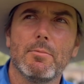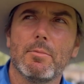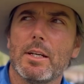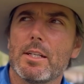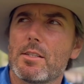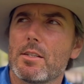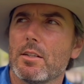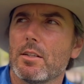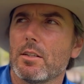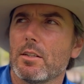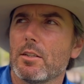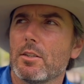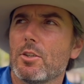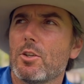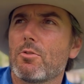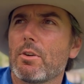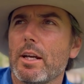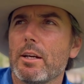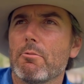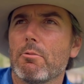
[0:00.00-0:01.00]
It's a
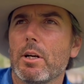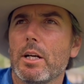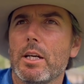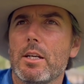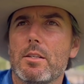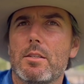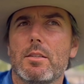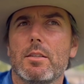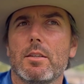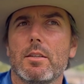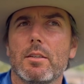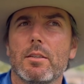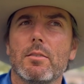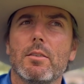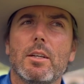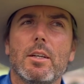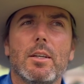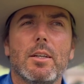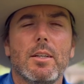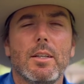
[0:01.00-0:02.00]
great way to
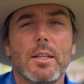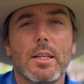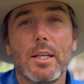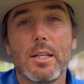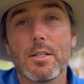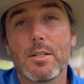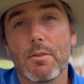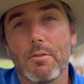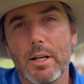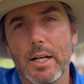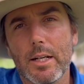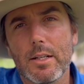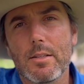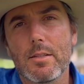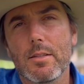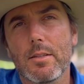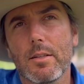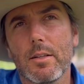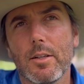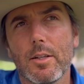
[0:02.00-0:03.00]

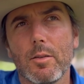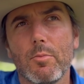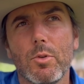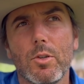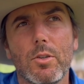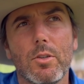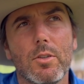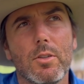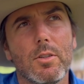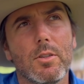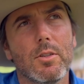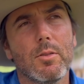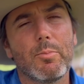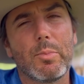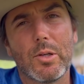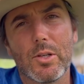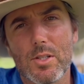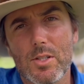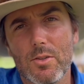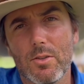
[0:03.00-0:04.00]
interact on a more
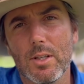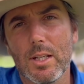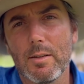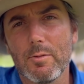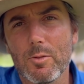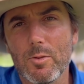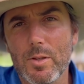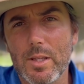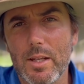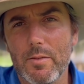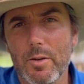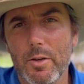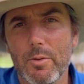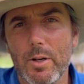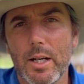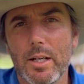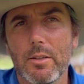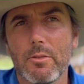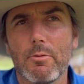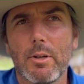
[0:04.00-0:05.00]
personal level with
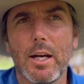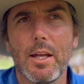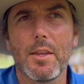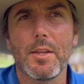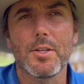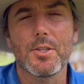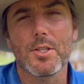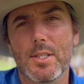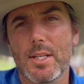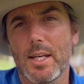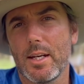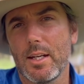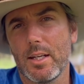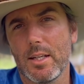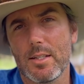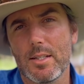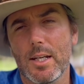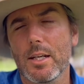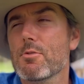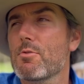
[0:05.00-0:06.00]
everyone rather than getting
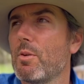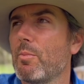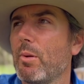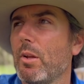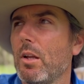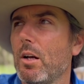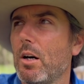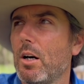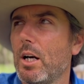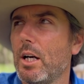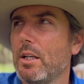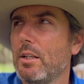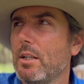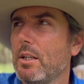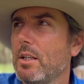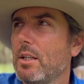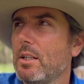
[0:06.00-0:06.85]
a text reply.